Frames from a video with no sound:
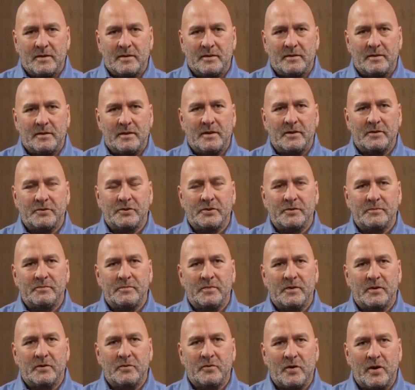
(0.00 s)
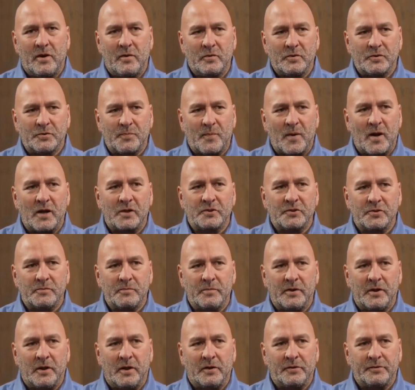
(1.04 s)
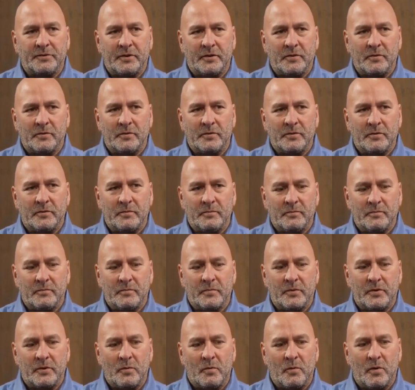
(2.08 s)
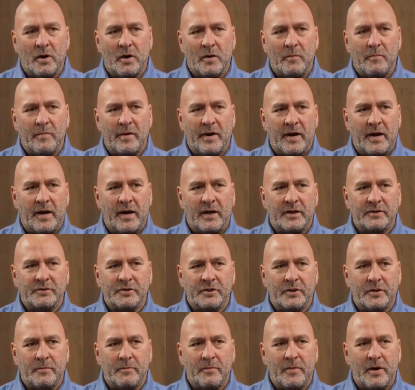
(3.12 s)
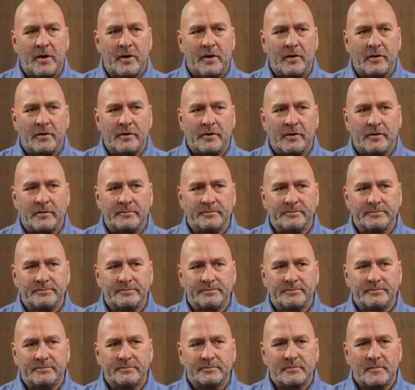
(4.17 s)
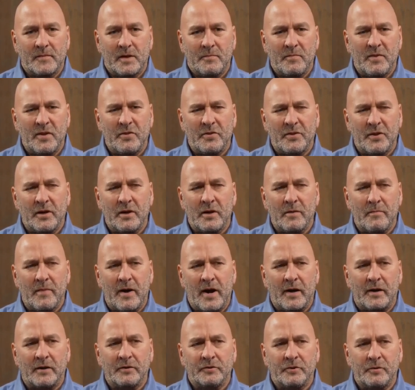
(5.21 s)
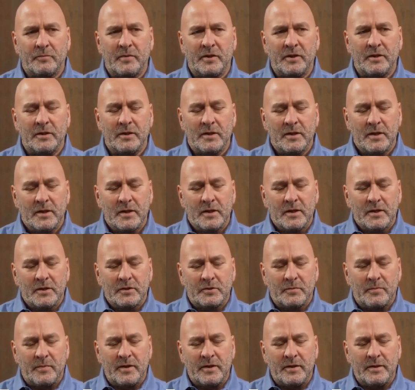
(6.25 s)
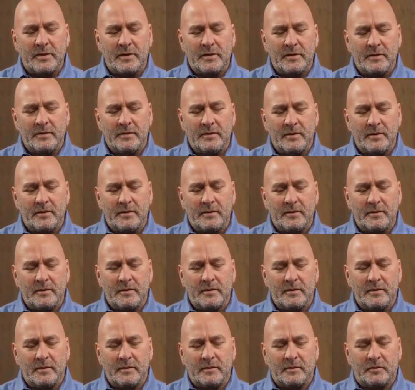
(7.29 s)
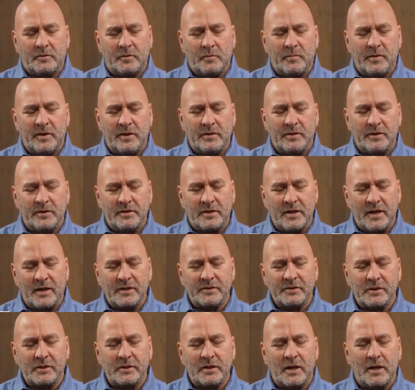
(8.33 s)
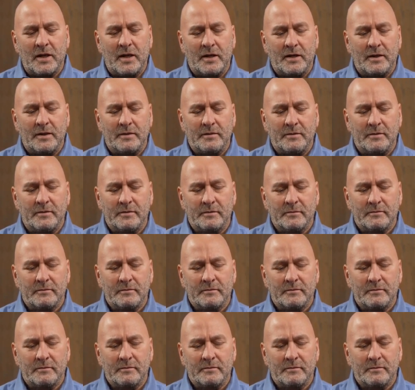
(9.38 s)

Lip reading: there's a great responsibility when you wear a badge in America. I mean, think about it, to be the designated